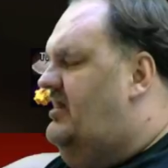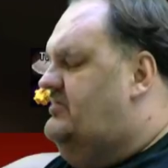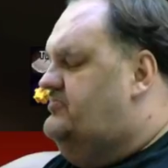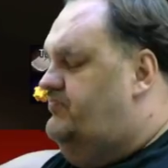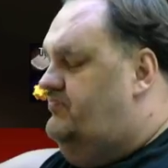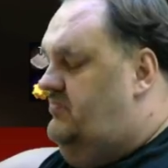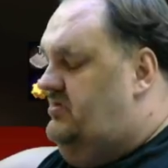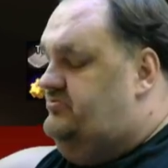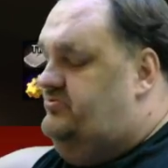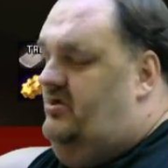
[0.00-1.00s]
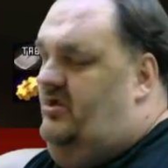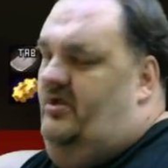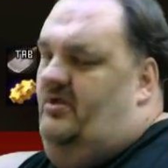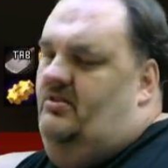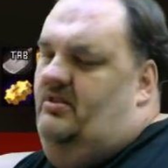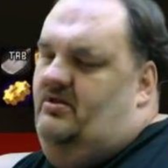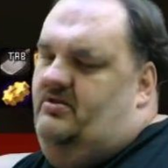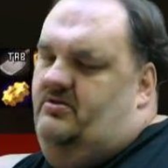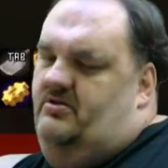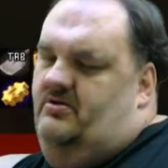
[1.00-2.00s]
as much
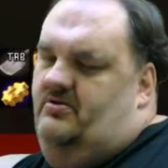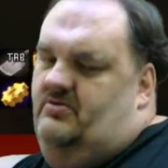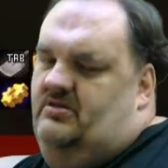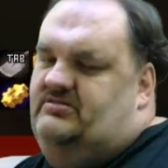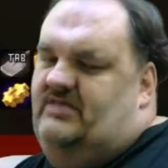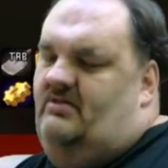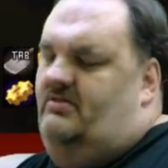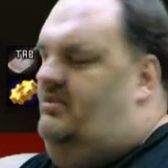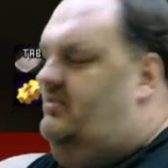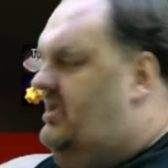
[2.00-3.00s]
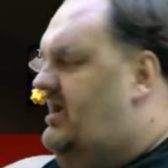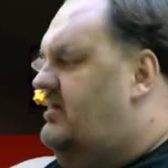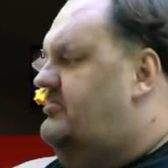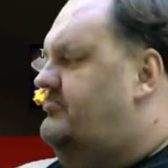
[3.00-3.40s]
like, exactly like